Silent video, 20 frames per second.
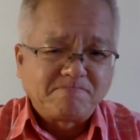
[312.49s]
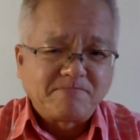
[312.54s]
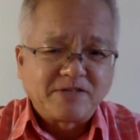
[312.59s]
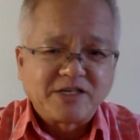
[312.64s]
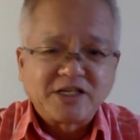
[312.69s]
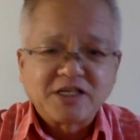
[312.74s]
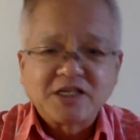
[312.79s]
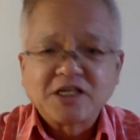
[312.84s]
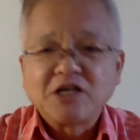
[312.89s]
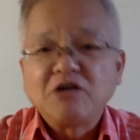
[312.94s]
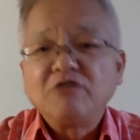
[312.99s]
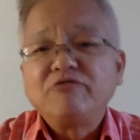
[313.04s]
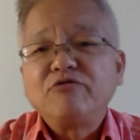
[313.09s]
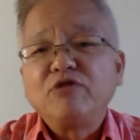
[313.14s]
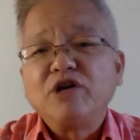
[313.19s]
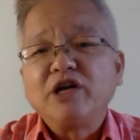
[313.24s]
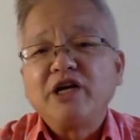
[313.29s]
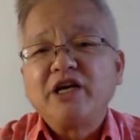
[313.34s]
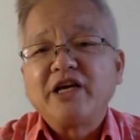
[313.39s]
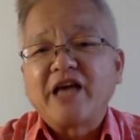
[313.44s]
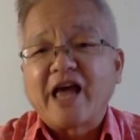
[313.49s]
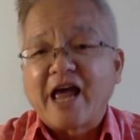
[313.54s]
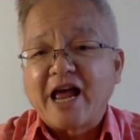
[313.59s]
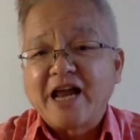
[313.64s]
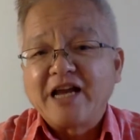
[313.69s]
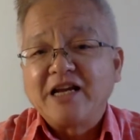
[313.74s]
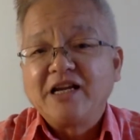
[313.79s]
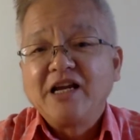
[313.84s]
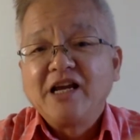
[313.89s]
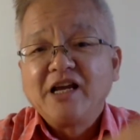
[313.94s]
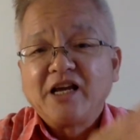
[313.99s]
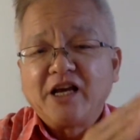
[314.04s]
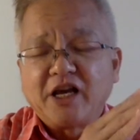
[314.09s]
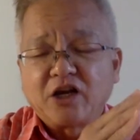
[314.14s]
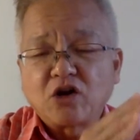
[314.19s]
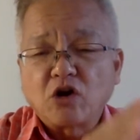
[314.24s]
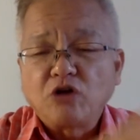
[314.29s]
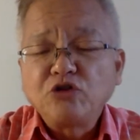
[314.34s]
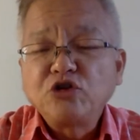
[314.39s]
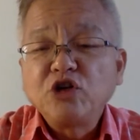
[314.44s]
skillfully, and
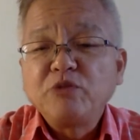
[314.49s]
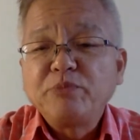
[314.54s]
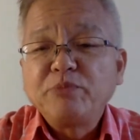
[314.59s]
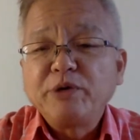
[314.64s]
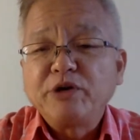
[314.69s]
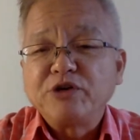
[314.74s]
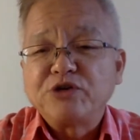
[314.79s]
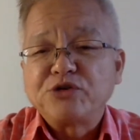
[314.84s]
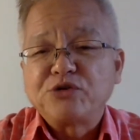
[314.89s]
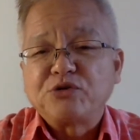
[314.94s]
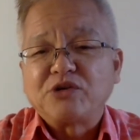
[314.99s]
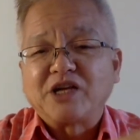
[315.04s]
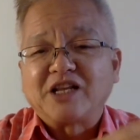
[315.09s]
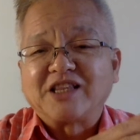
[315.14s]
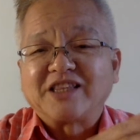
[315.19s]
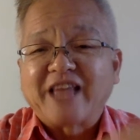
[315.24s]
it contributes to the